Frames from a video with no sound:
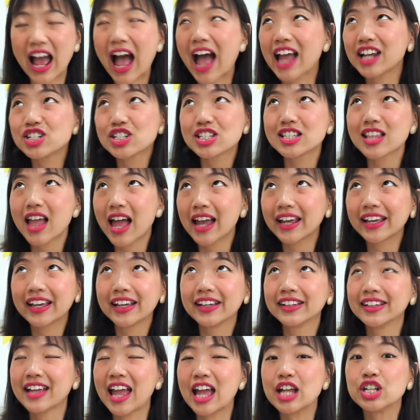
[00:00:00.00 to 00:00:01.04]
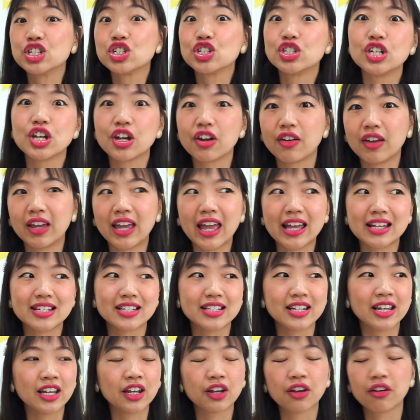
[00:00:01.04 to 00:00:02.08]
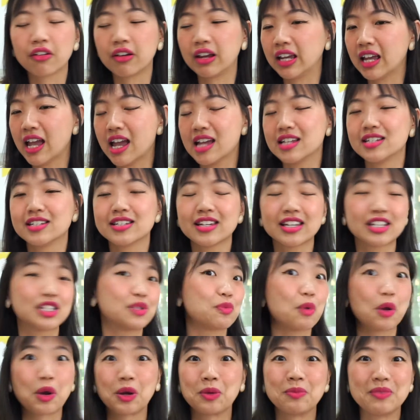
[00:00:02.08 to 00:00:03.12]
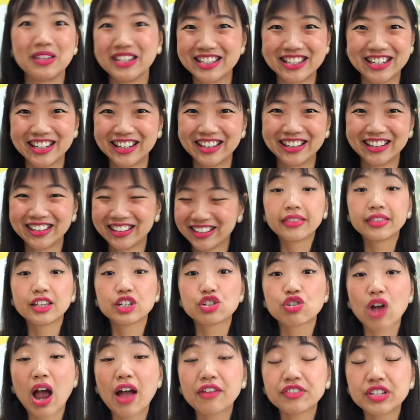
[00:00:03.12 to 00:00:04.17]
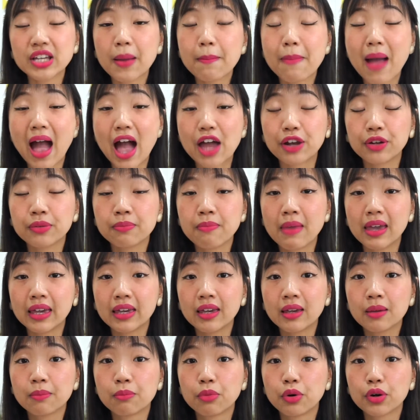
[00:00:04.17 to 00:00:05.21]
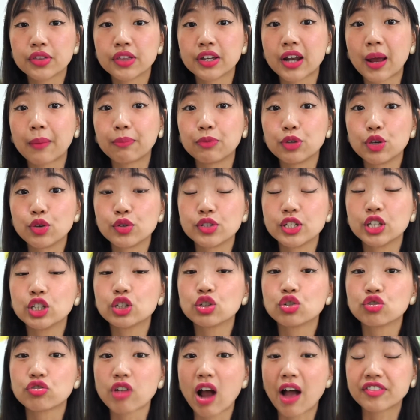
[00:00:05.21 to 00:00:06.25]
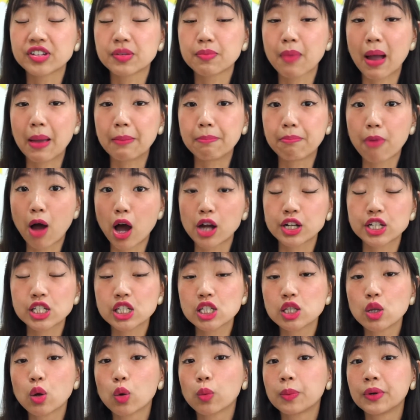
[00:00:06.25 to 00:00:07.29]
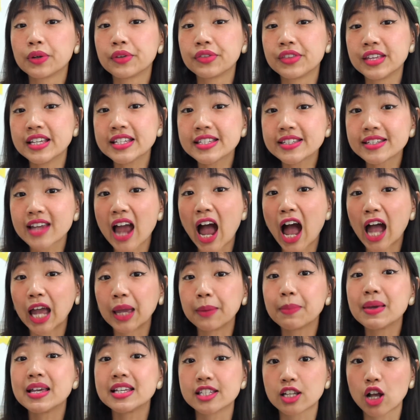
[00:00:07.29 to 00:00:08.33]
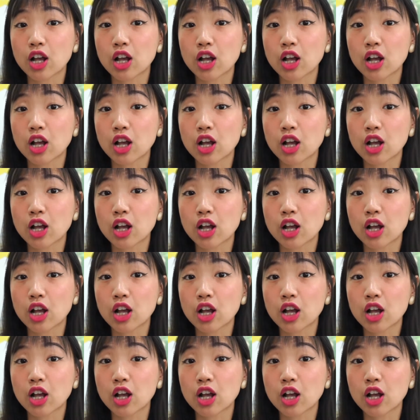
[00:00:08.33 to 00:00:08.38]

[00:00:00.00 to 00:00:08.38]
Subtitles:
I just like engineering and tinkering and experimenting. The drafting and pattern making book that I'm using to draft my body sloper this time is